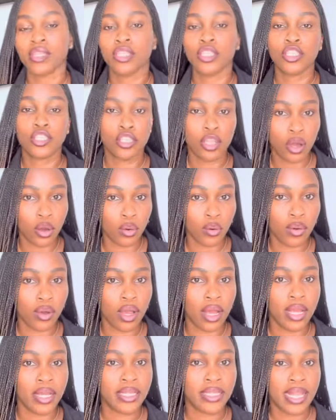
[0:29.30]
So,
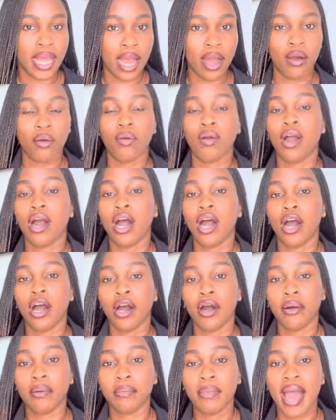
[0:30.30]
now,
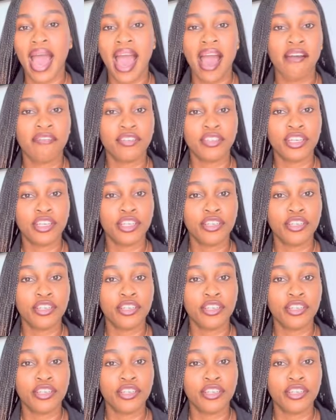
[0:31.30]
after